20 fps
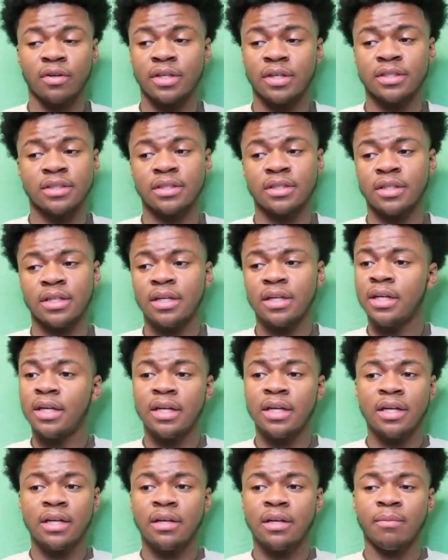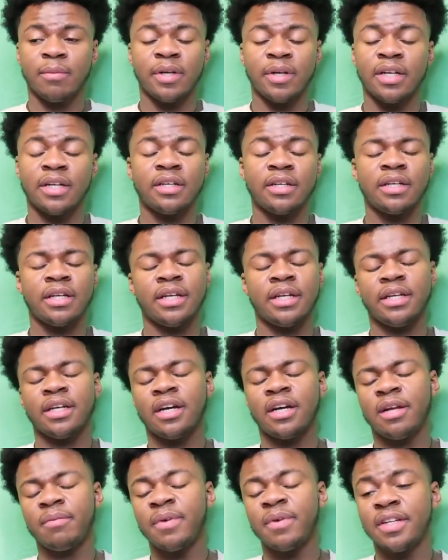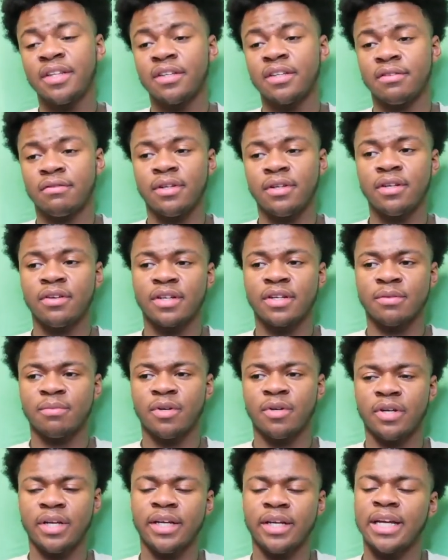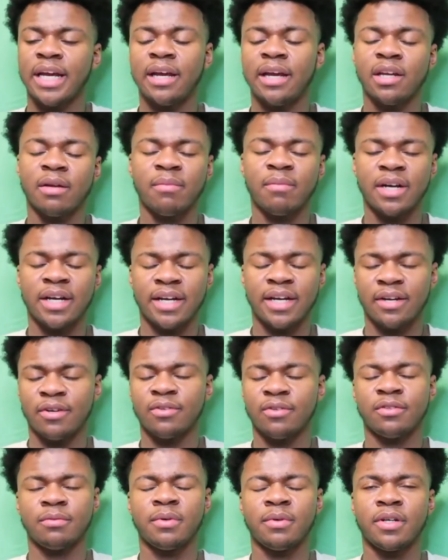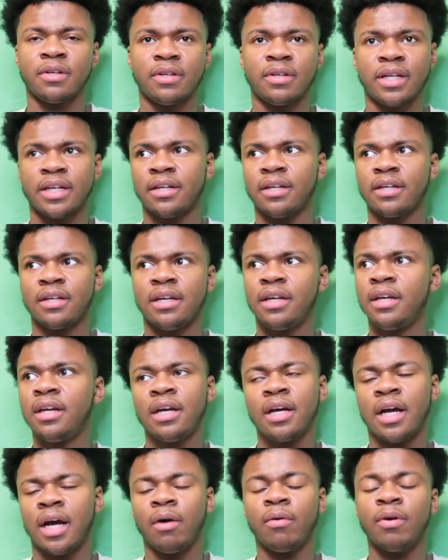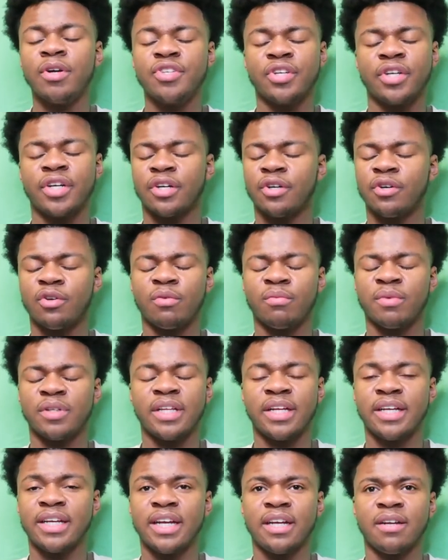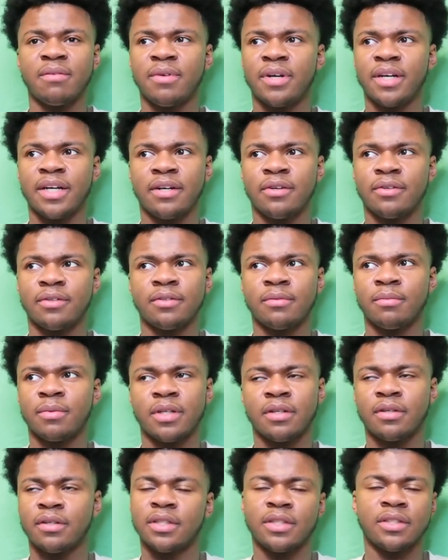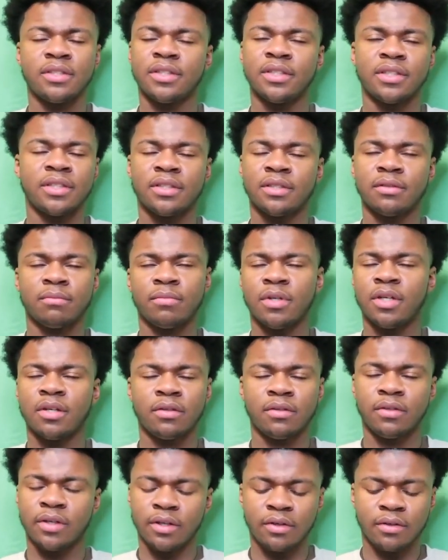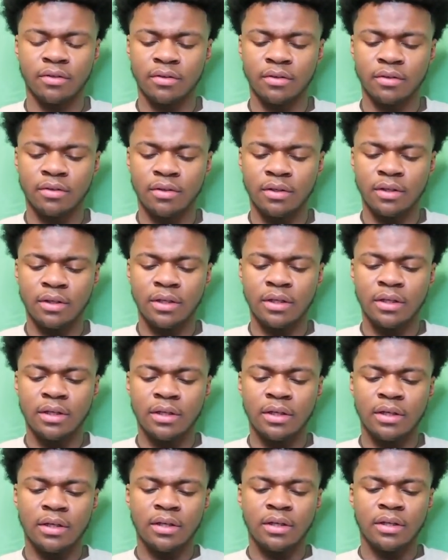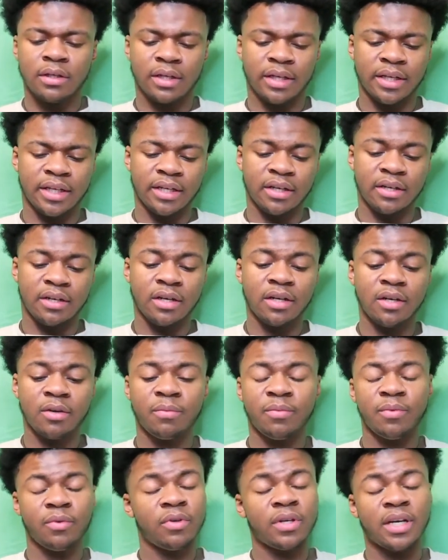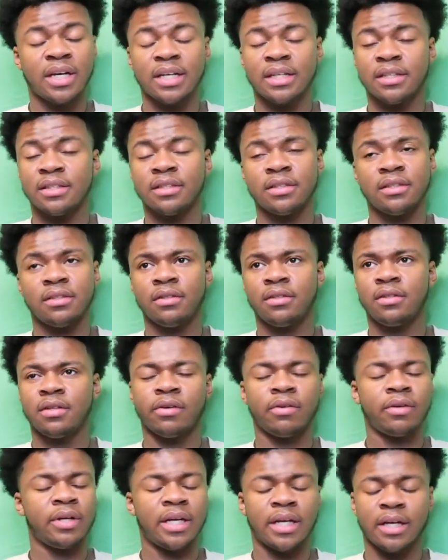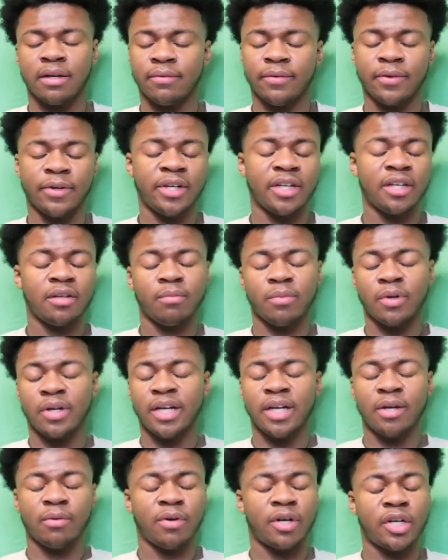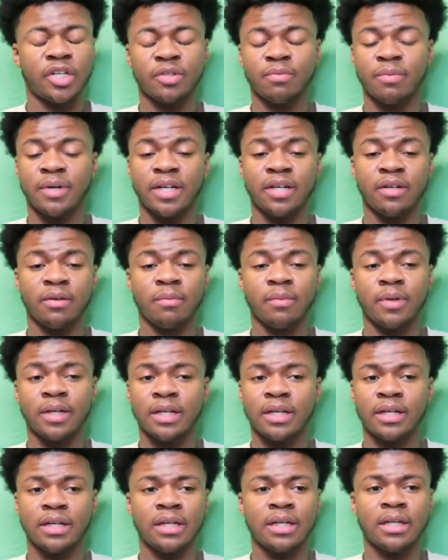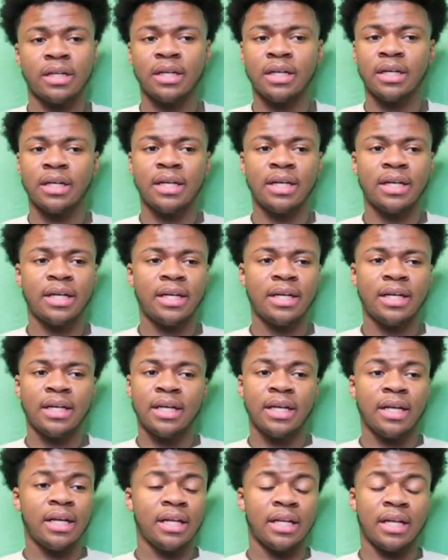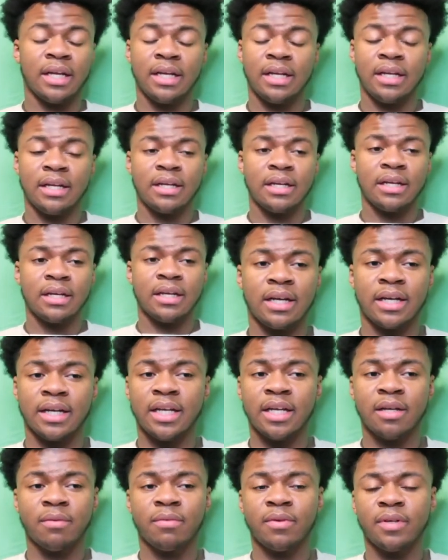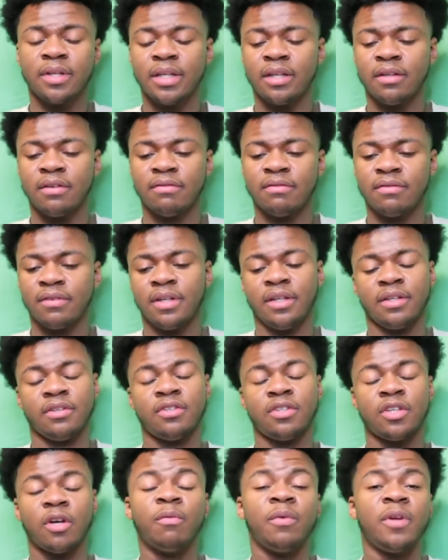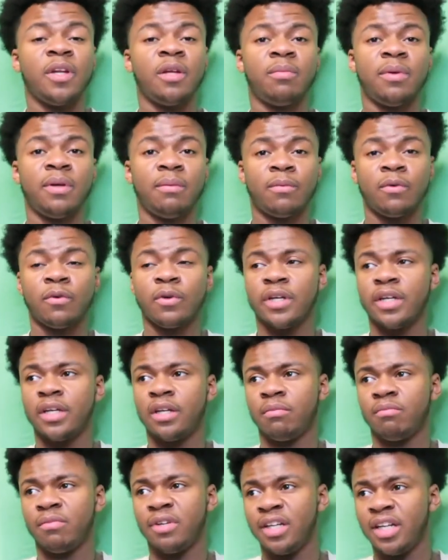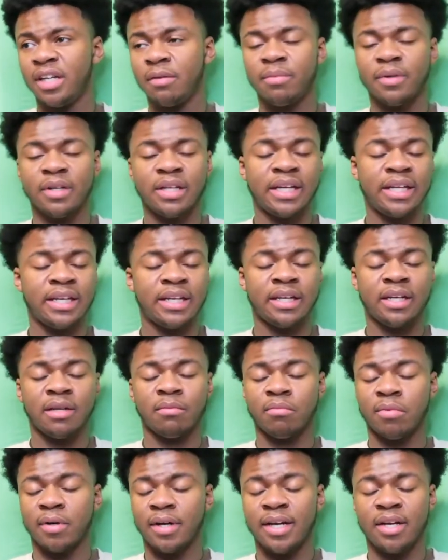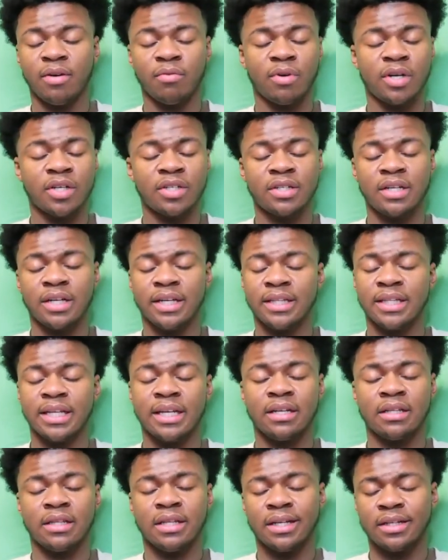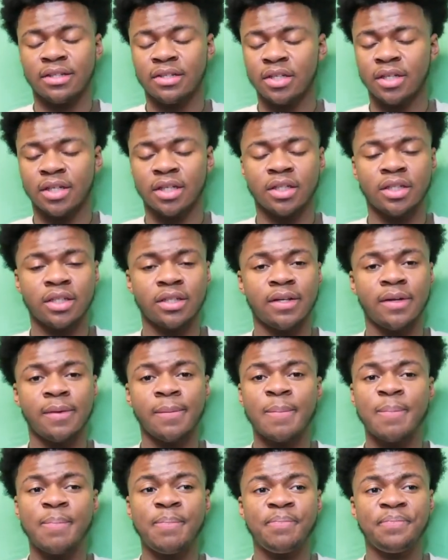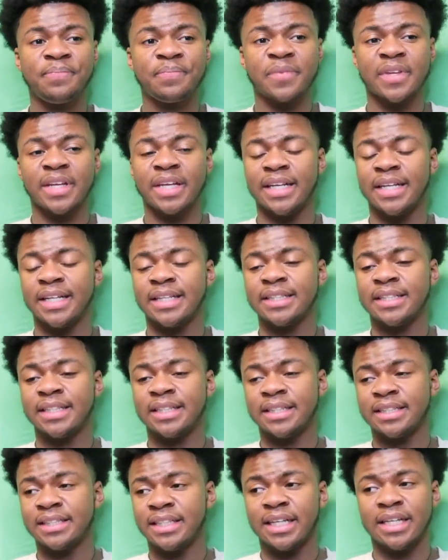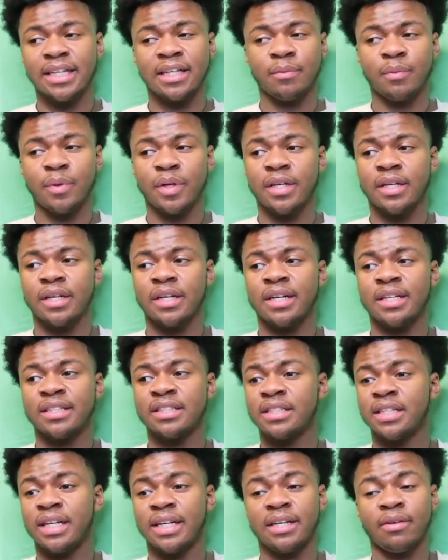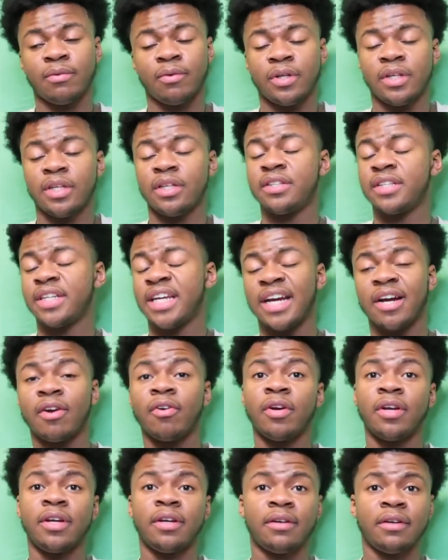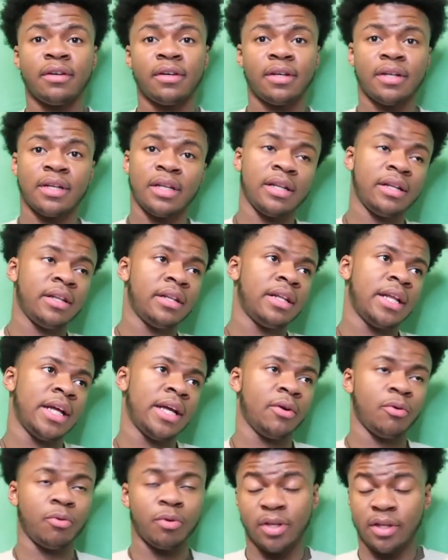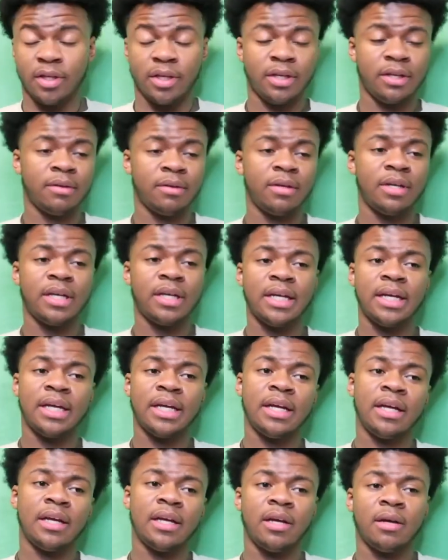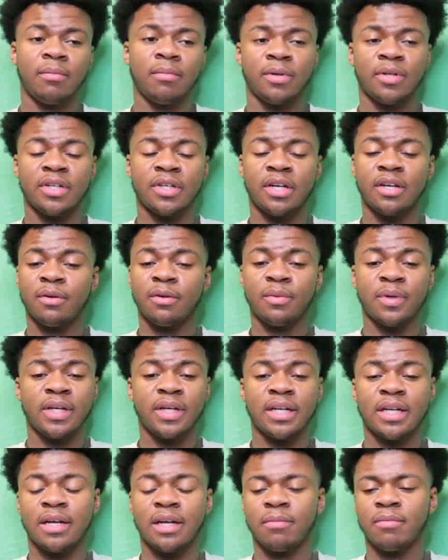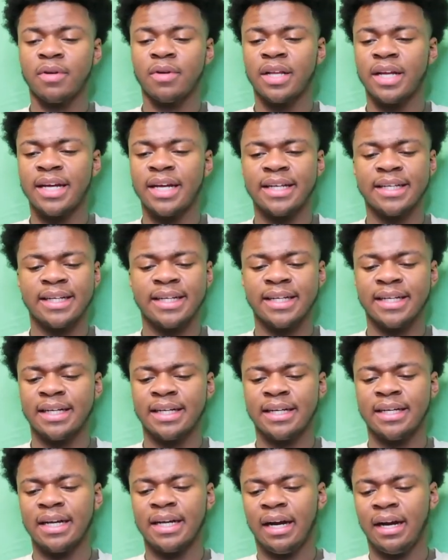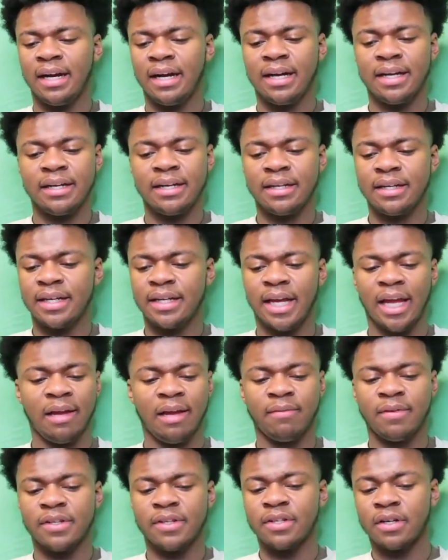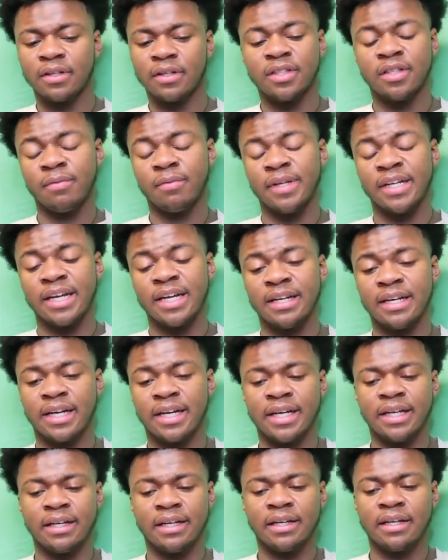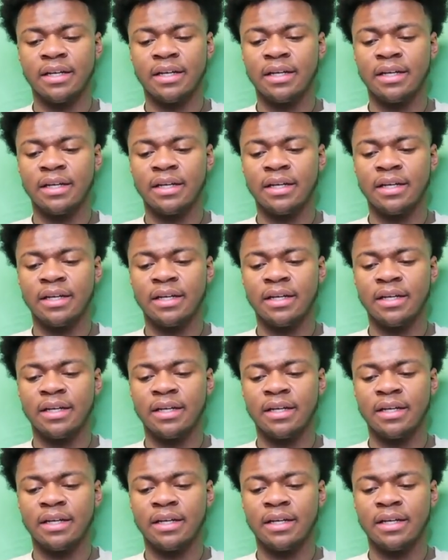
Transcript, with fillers: Cause, uh, man, and y'all made this video, cause bro, they came to my house, bro. Like, I wasn't home, but they came to my house, bro. And it's just, bro, no. Like, y'all, I hope you guys don't ever get brainwashed by them, man. Like, I can't believe there's so many people getting manipulated and brainwashed like that at that church. And it's insane, man. And that's, like, really scary. Like, really. But y'all, man, I'm glad that God came and talked to me that night.